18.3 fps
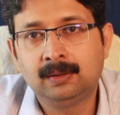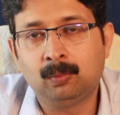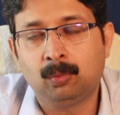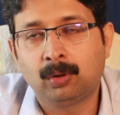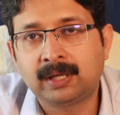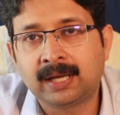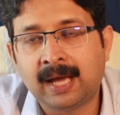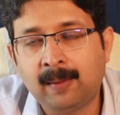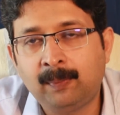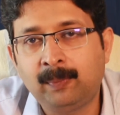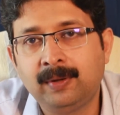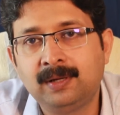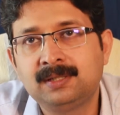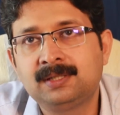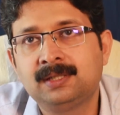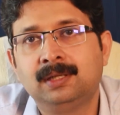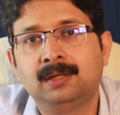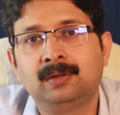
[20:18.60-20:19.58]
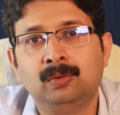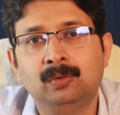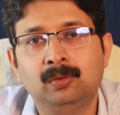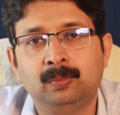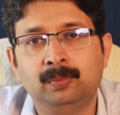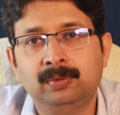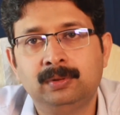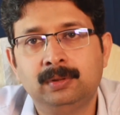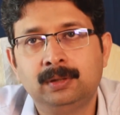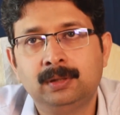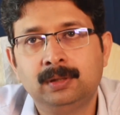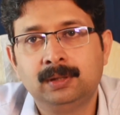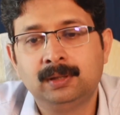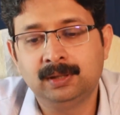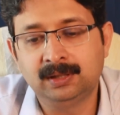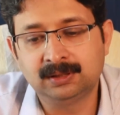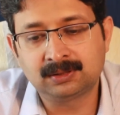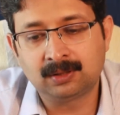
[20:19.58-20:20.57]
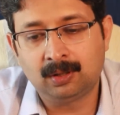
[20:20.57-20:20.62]
what happens in the group
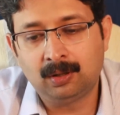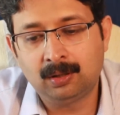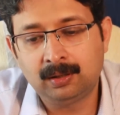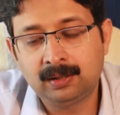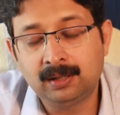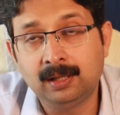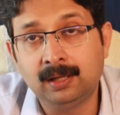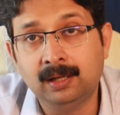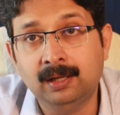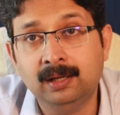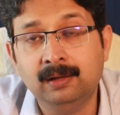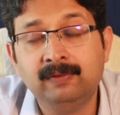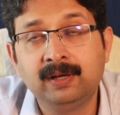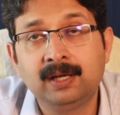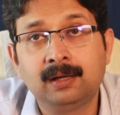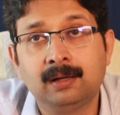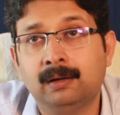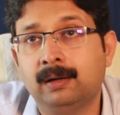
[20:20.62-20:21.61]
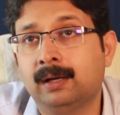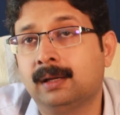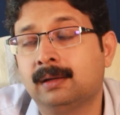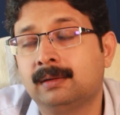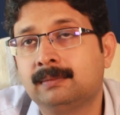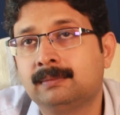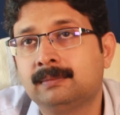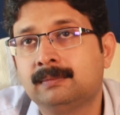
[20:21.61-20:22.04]
is called living learning.